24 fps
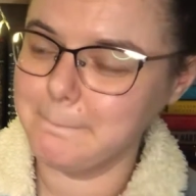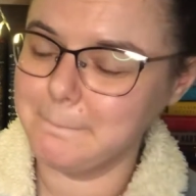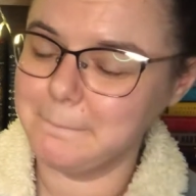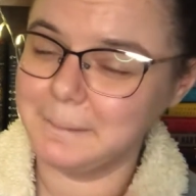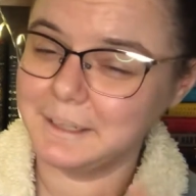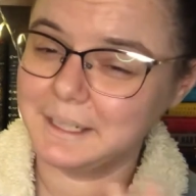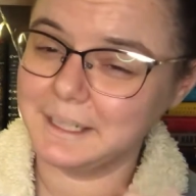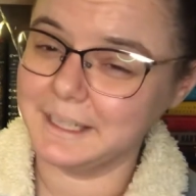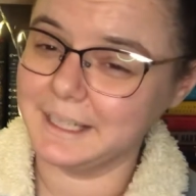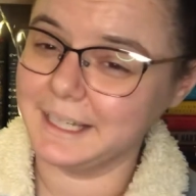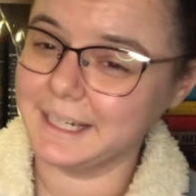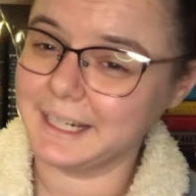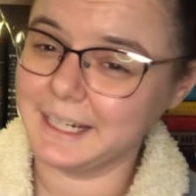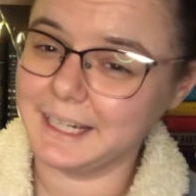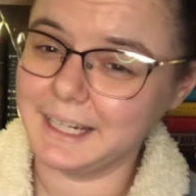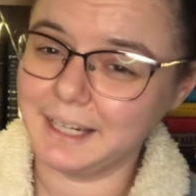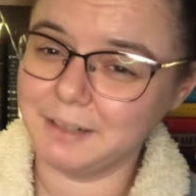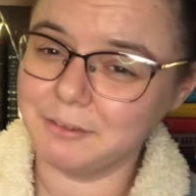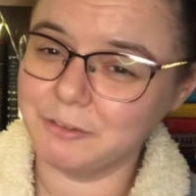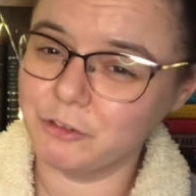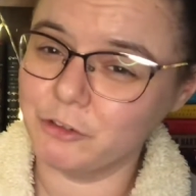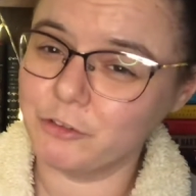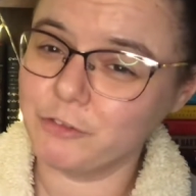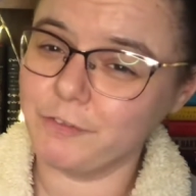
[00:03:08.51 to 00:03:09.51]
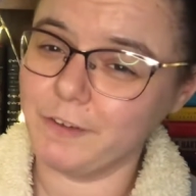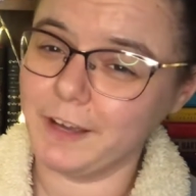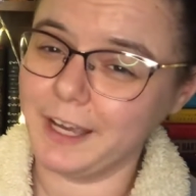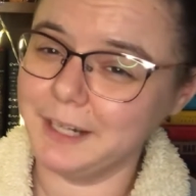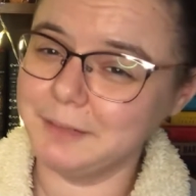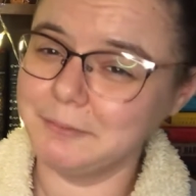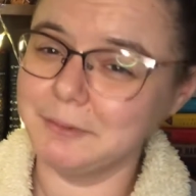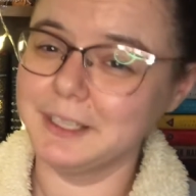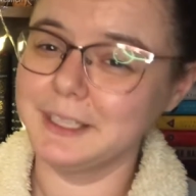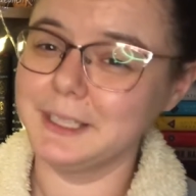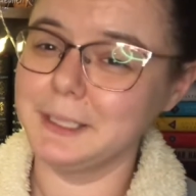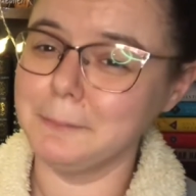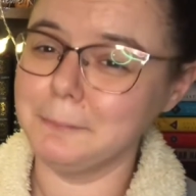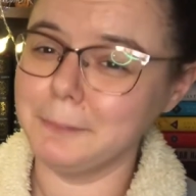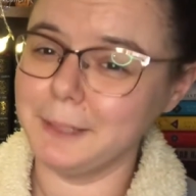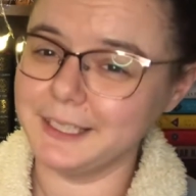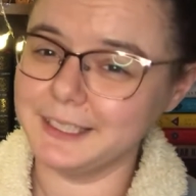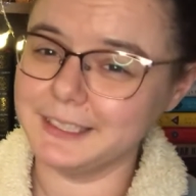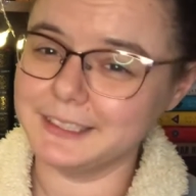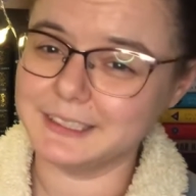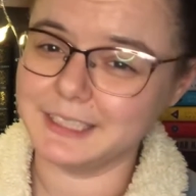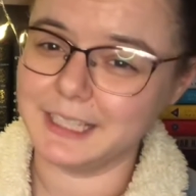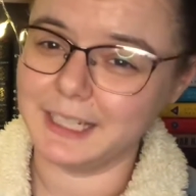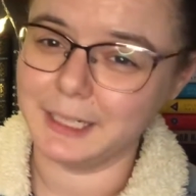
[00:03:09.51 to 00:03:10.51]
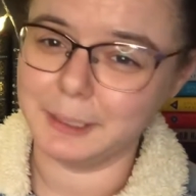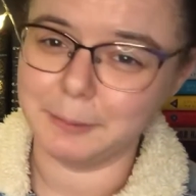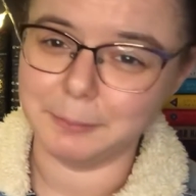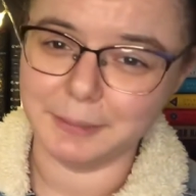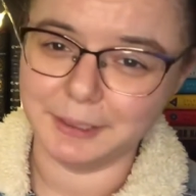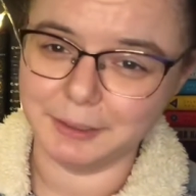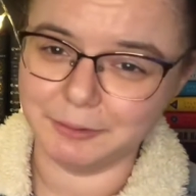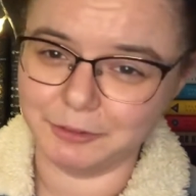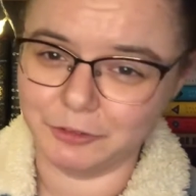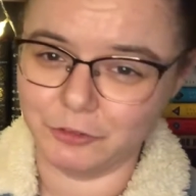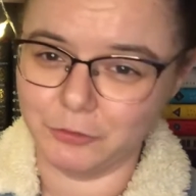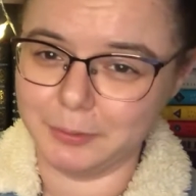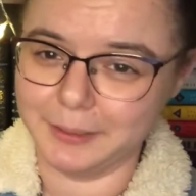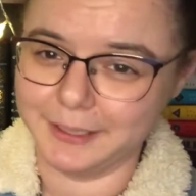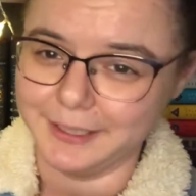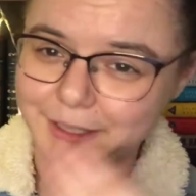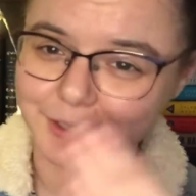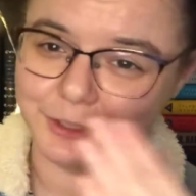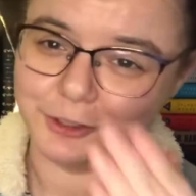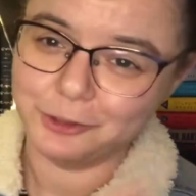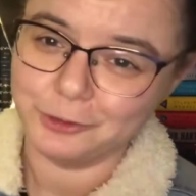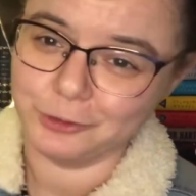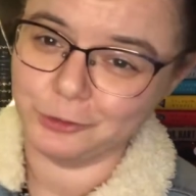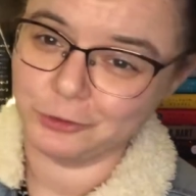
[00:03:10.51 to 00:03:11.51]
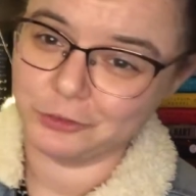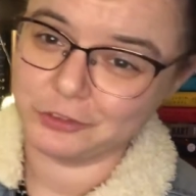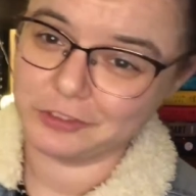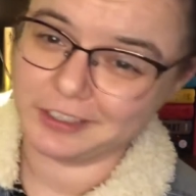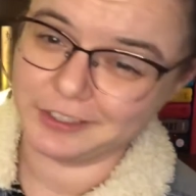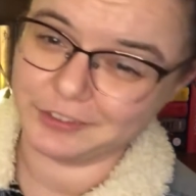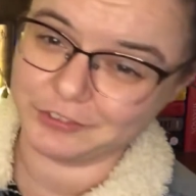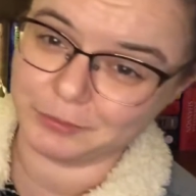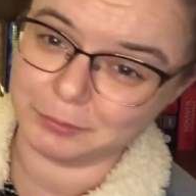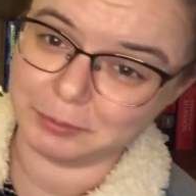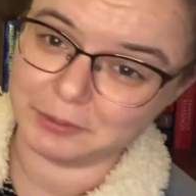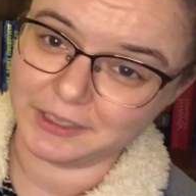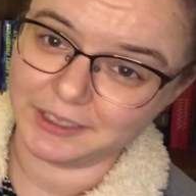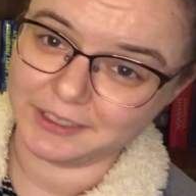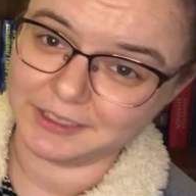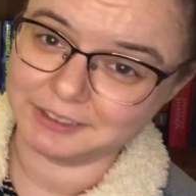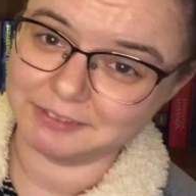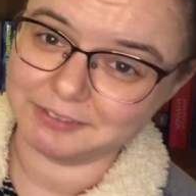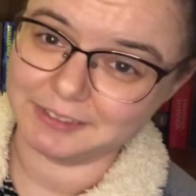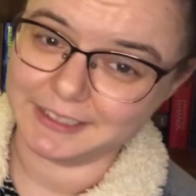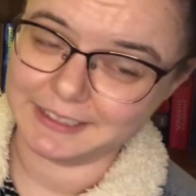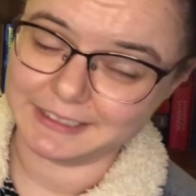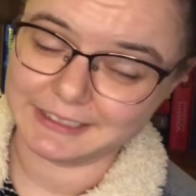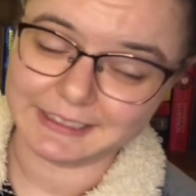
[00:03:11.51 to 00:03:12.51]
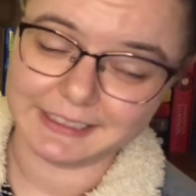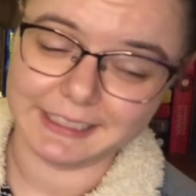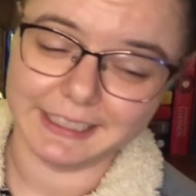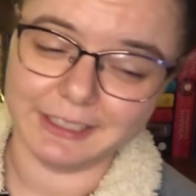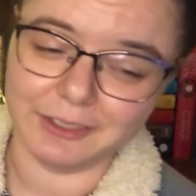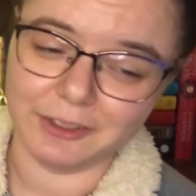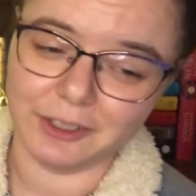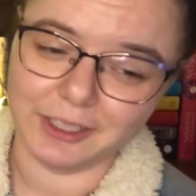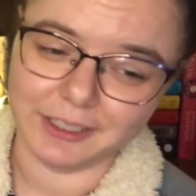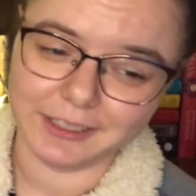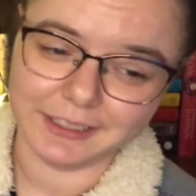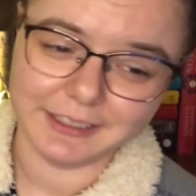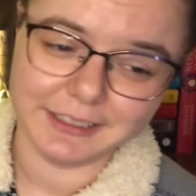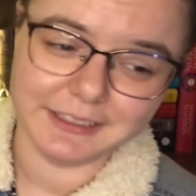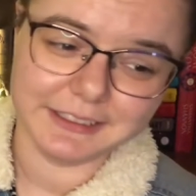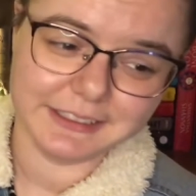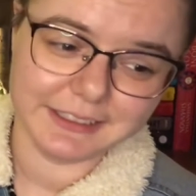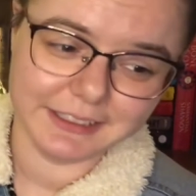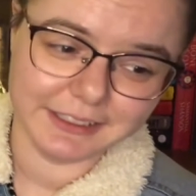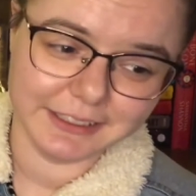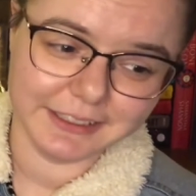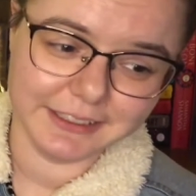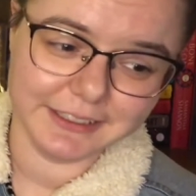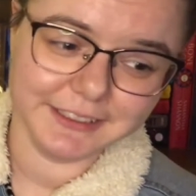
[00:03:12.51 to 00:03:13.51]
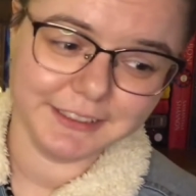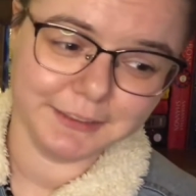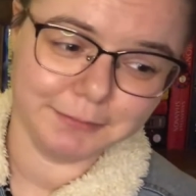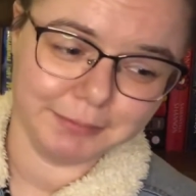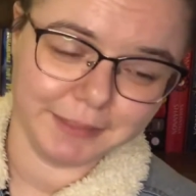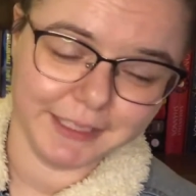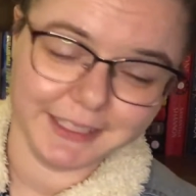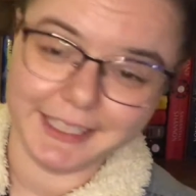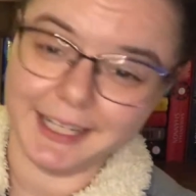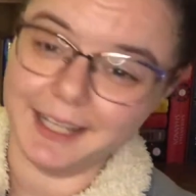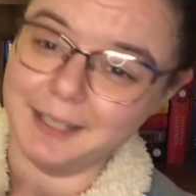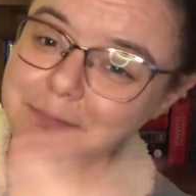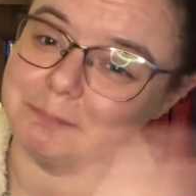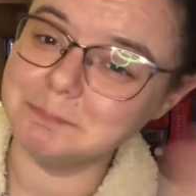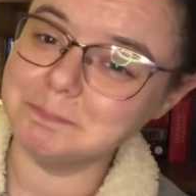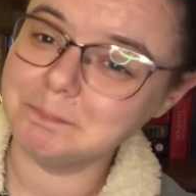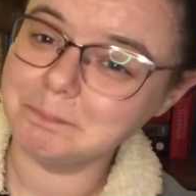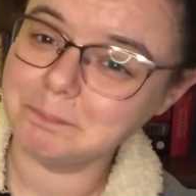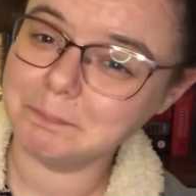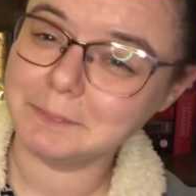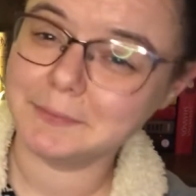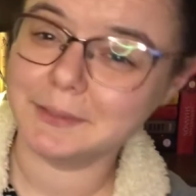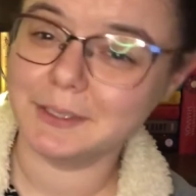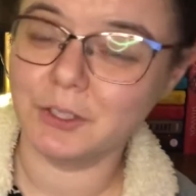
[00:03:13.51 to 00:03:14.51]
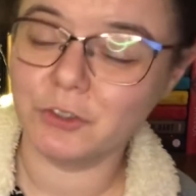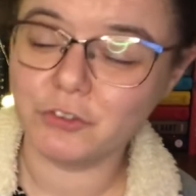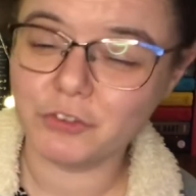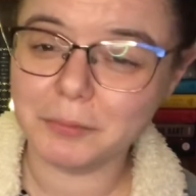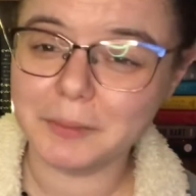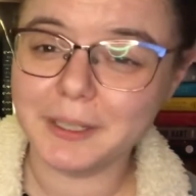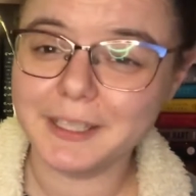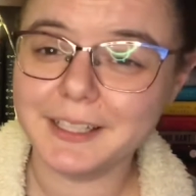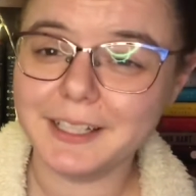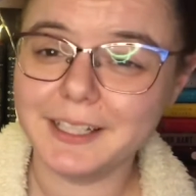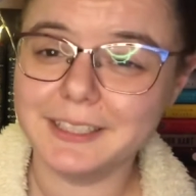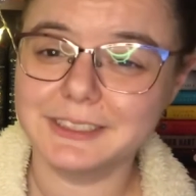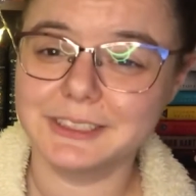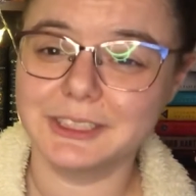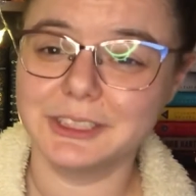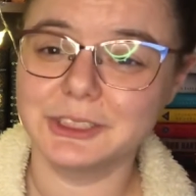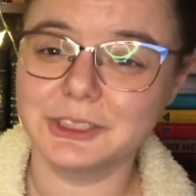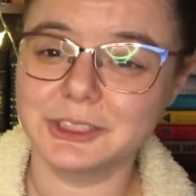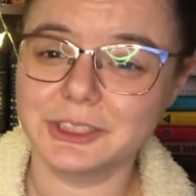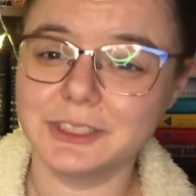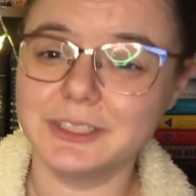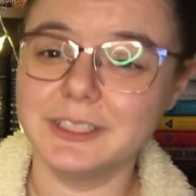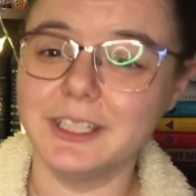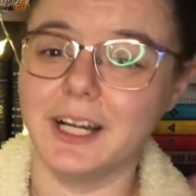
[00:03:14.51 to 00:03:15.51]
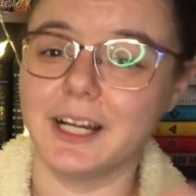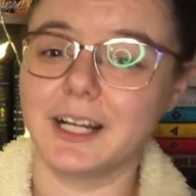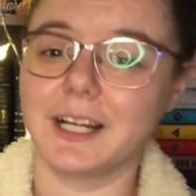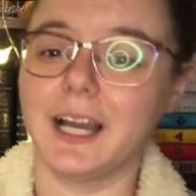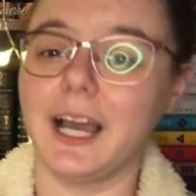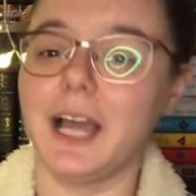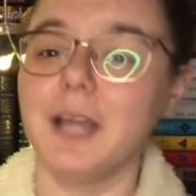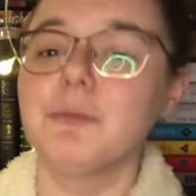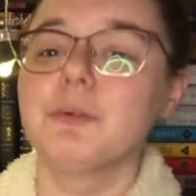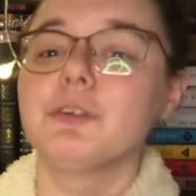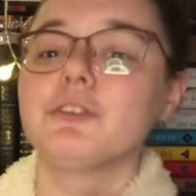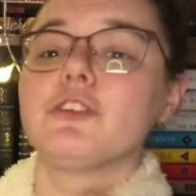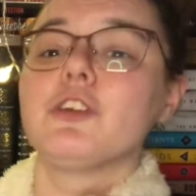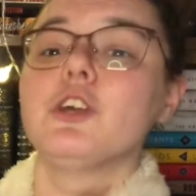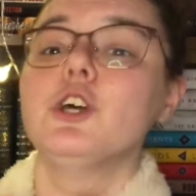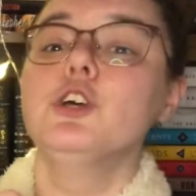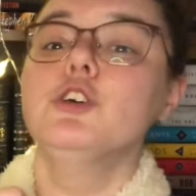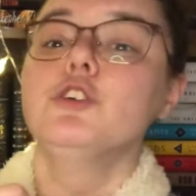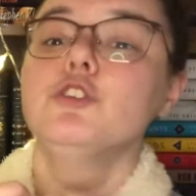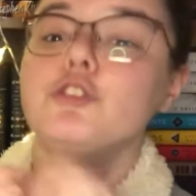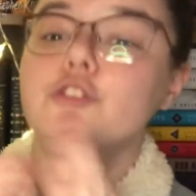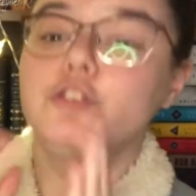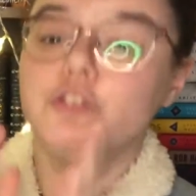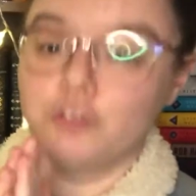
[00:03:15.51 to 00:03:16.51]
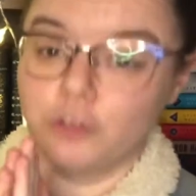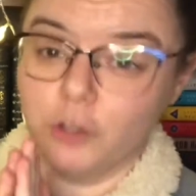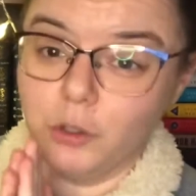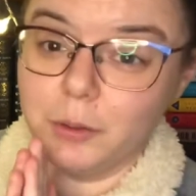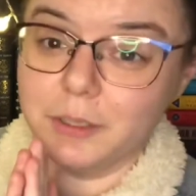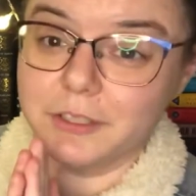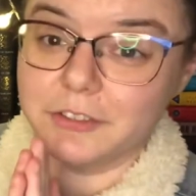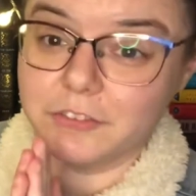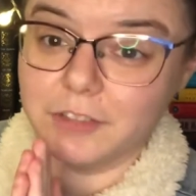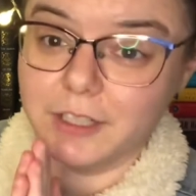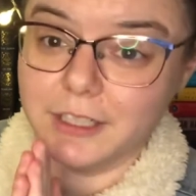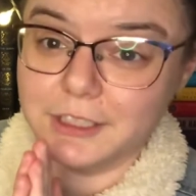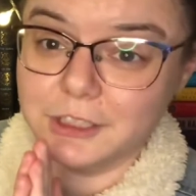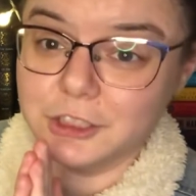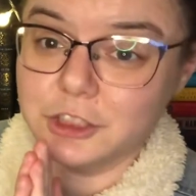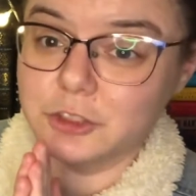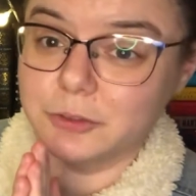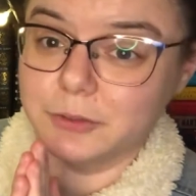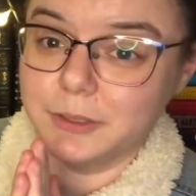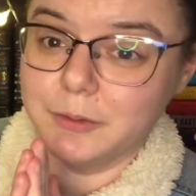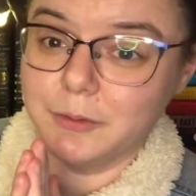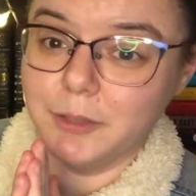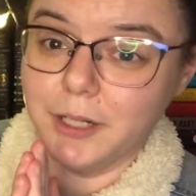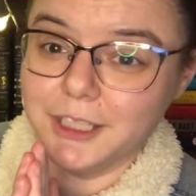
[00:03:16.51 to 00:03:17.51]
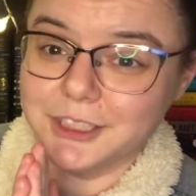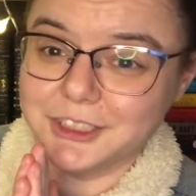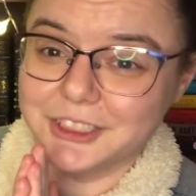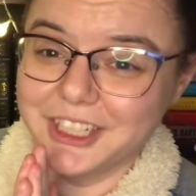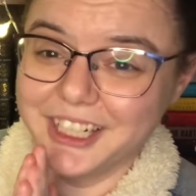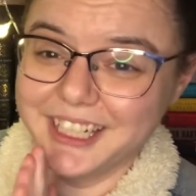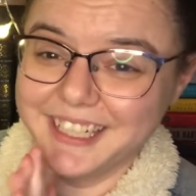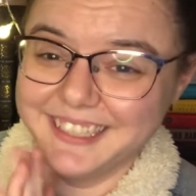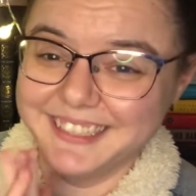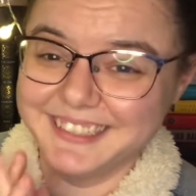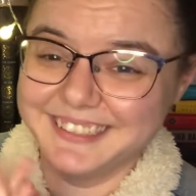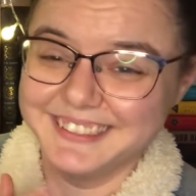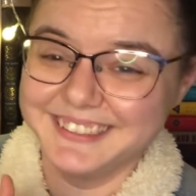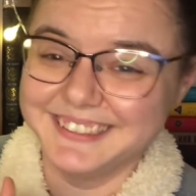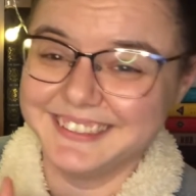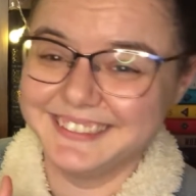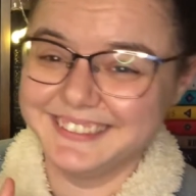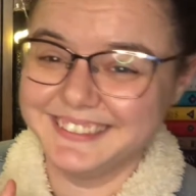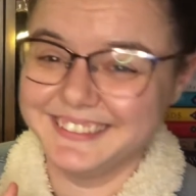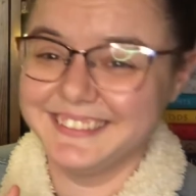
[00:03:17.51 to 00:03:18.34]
but like I was fine with it by the time it was being used as a plot device later on in the series. But yeah, those are my thoughts on Sherlock. I was so excited to rewatch it.